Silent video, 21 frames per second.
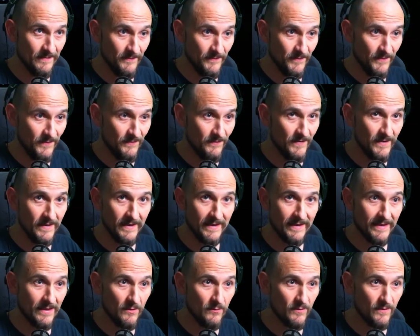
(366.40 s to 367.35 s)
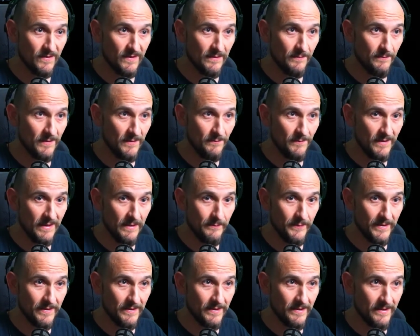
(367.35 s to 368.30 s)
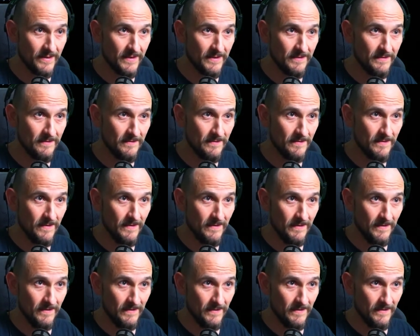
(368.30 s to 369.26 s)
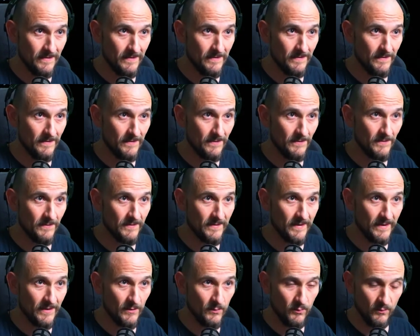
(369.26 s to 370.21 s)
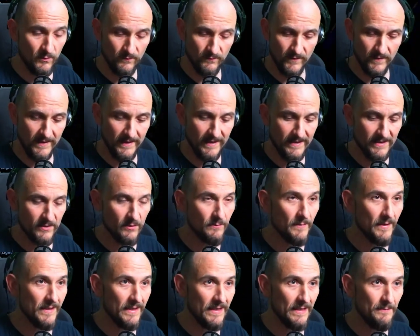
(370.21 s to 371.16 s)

out again with banana. And then let's take another look into the neutral feed mix.